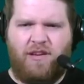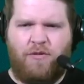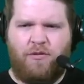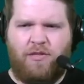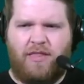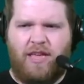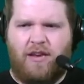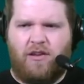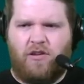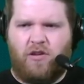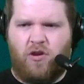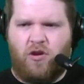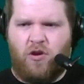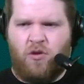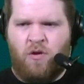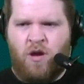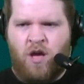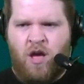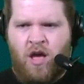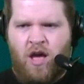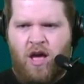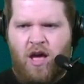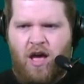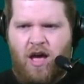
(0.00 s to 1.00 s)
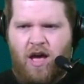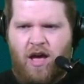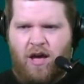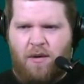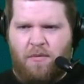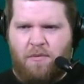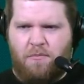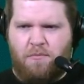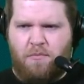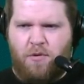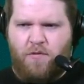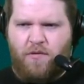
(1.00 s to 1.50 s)
what they do
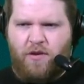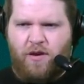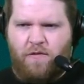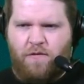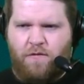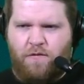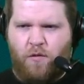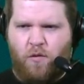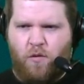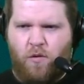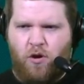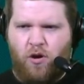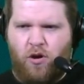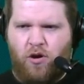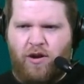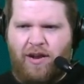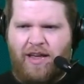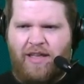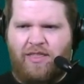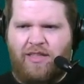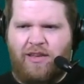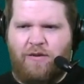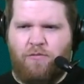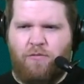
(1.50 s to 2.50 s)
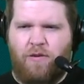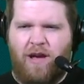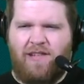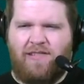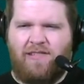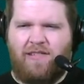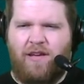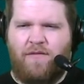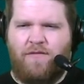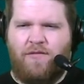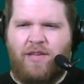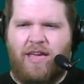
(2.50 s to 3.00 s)
moving forward in the
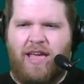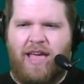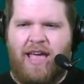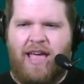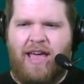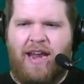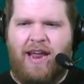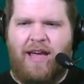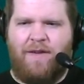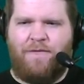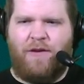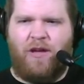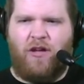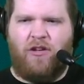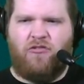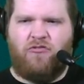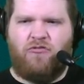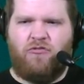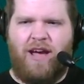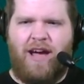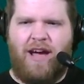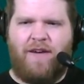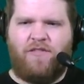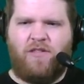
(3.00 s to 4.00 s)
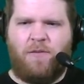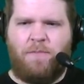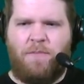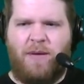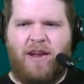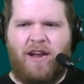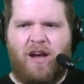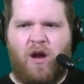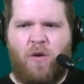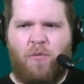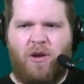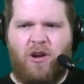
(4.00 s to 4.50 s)
rest of the NFL draft.
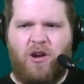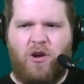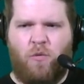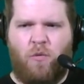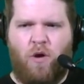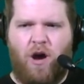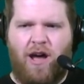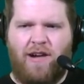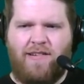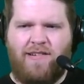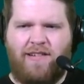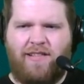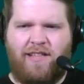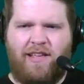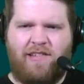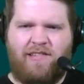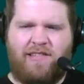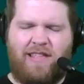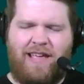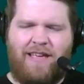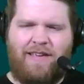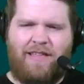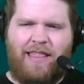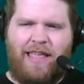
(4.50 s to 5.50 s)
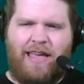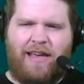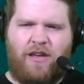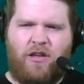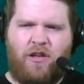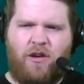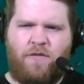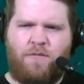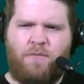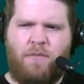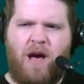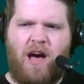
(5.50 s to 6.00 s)
Depending on when you're watching this, they
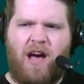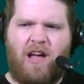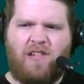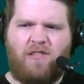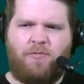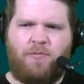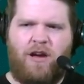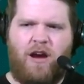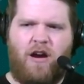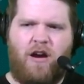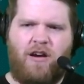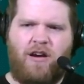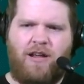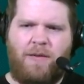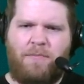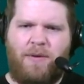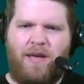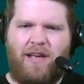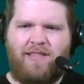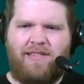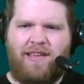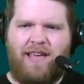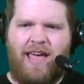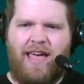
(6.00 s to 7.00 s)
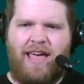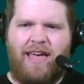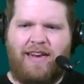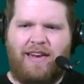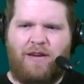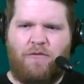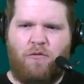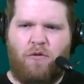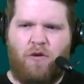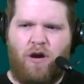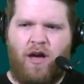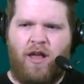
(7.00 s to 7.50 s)
could have possibly already picked at
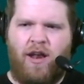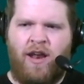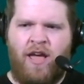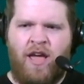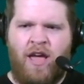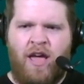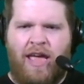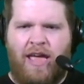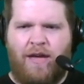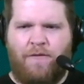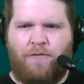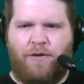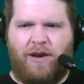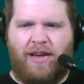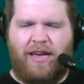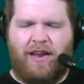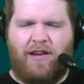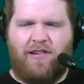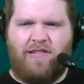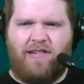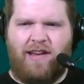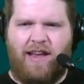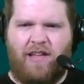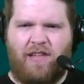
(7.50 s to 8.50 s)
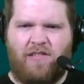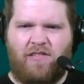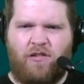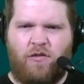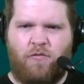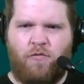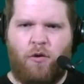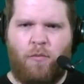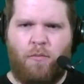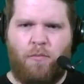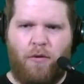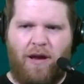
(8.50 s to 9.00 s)
81. If we get a chance to,
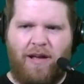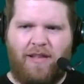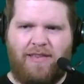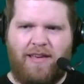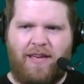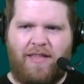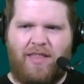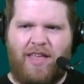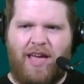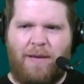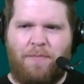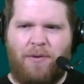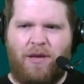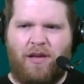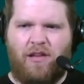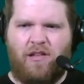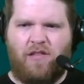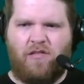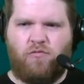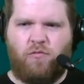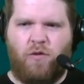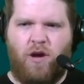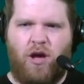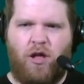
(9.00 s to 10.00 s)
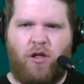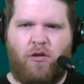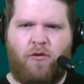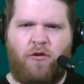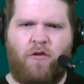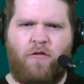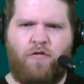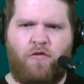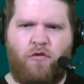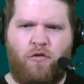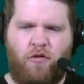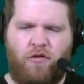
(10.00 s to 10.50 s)
we'll break down that pick as well. We'll,
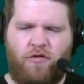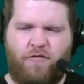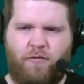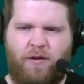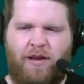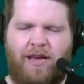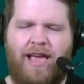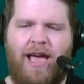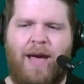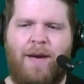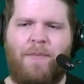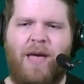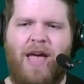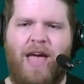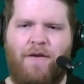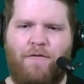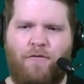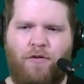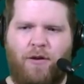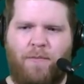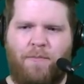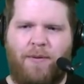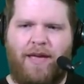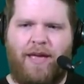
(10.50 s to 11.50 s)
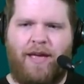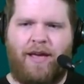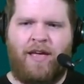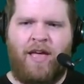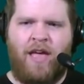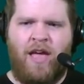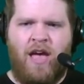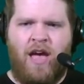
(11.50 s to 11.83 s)
of course, recap every pick